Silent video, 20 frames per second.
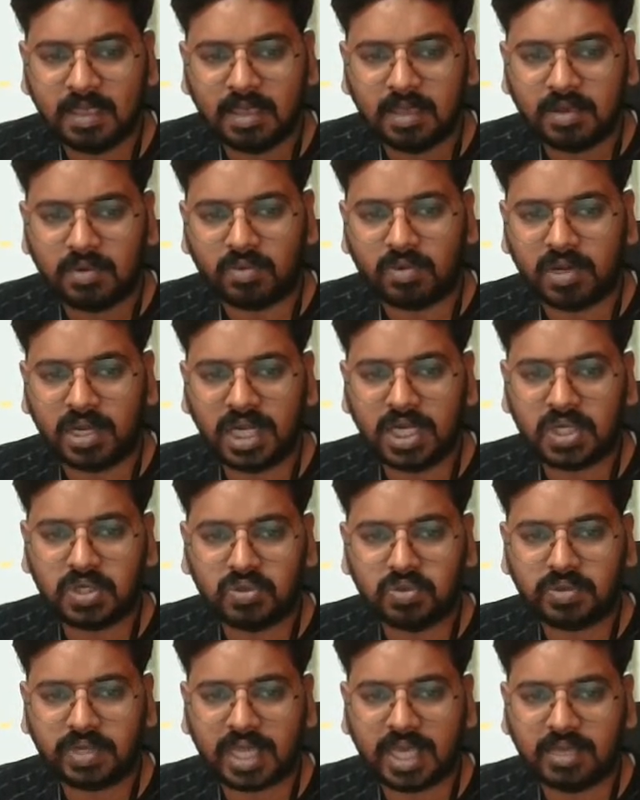only
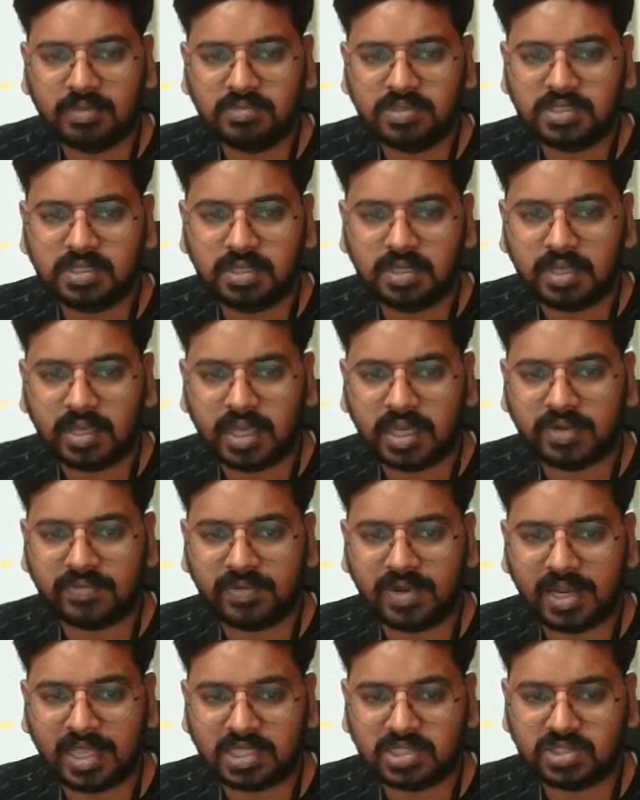2 times it
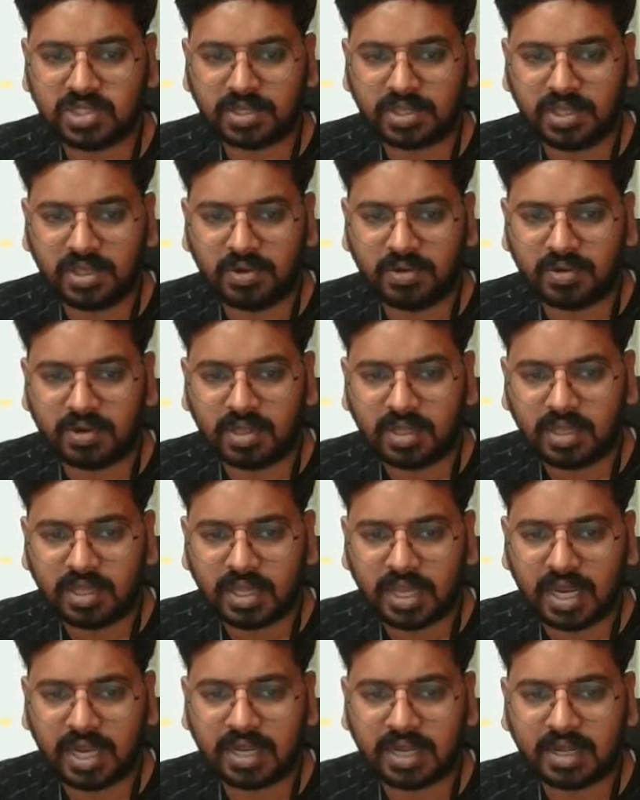will execute,
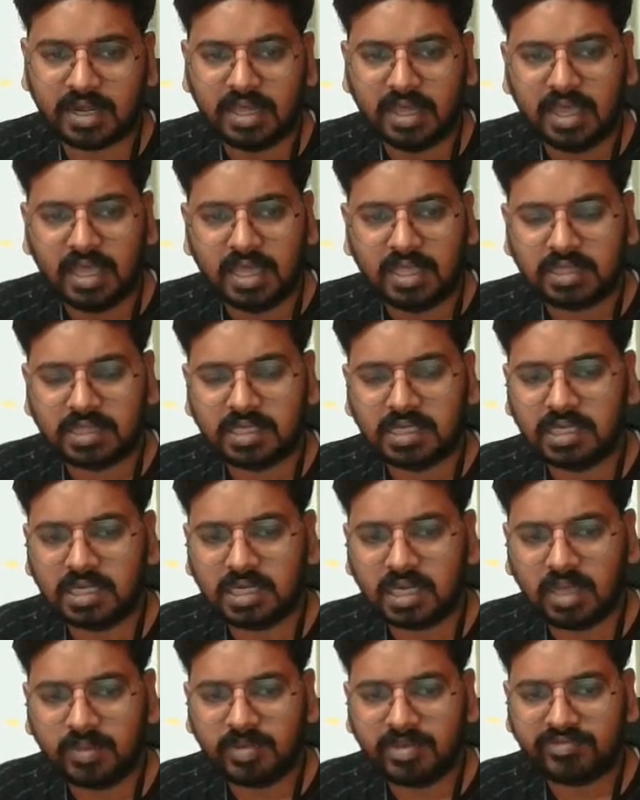and third
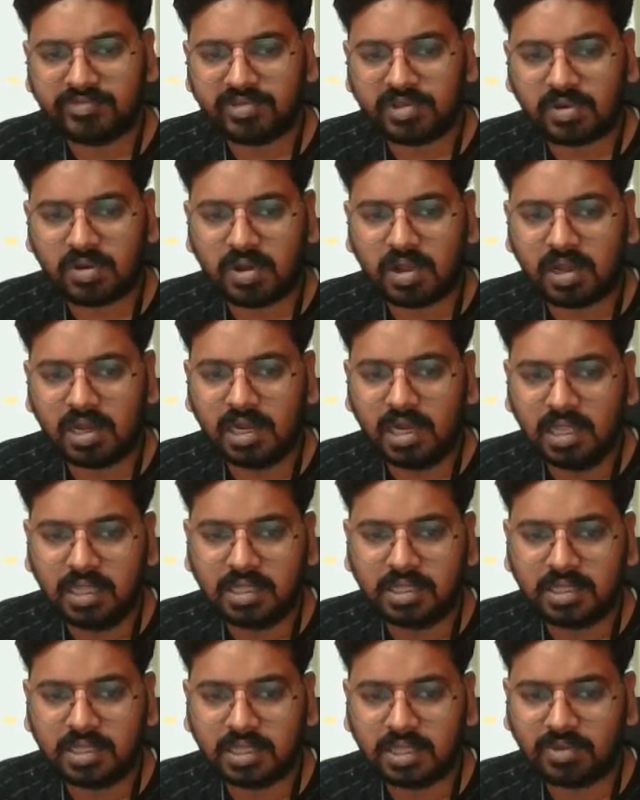time if you call,
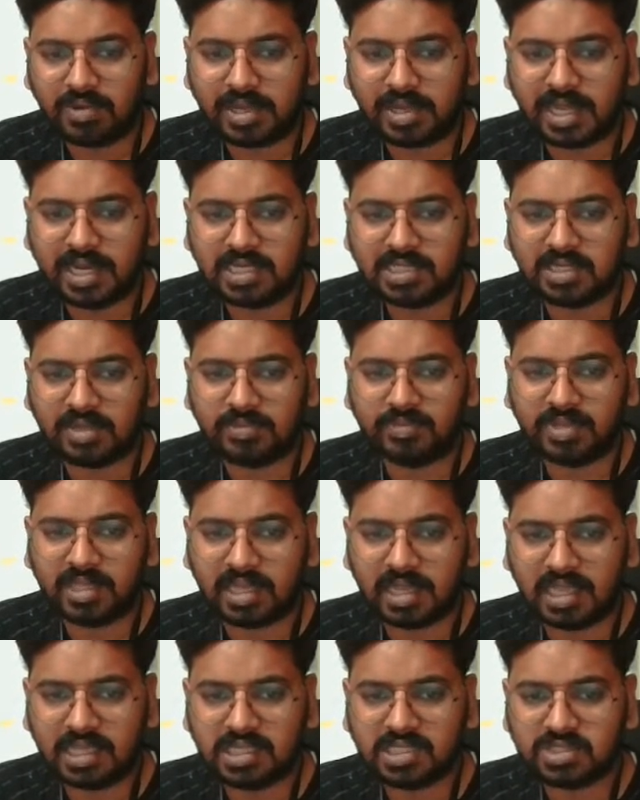you will get
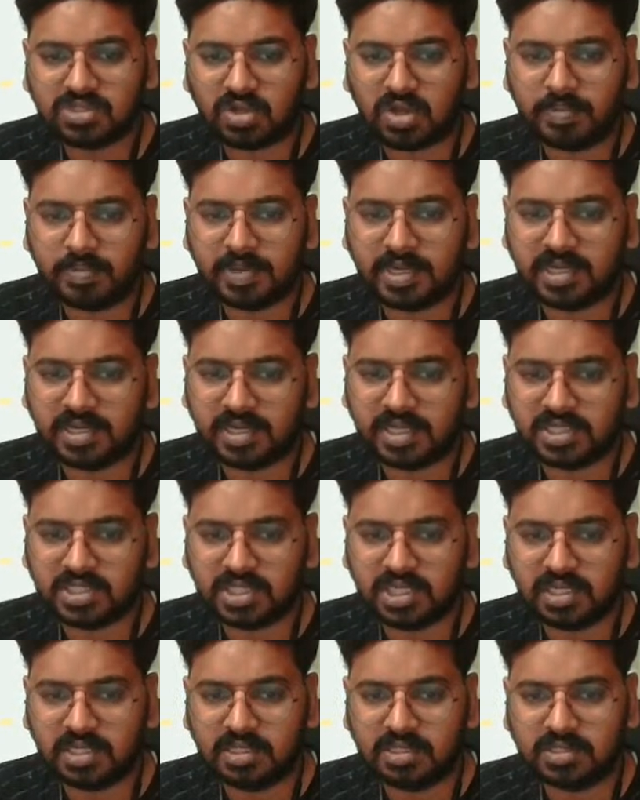something like stop
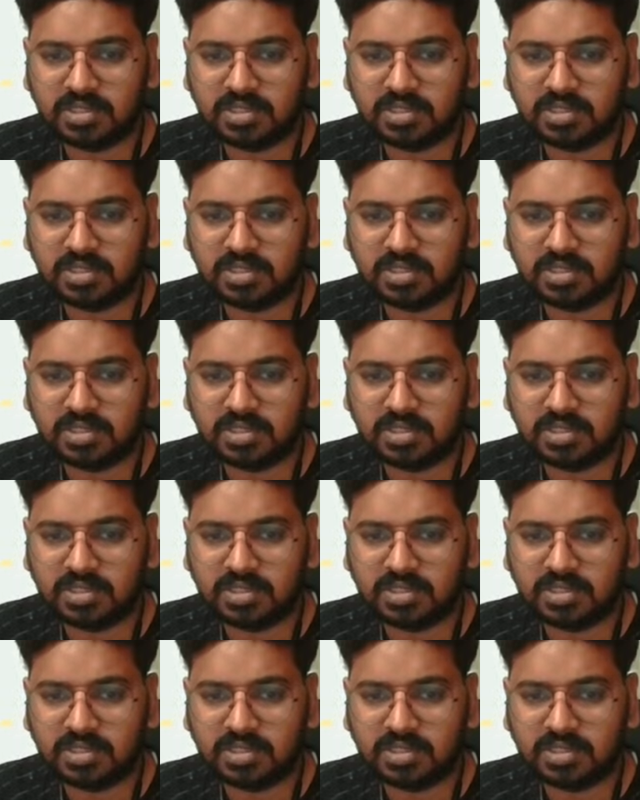iteration.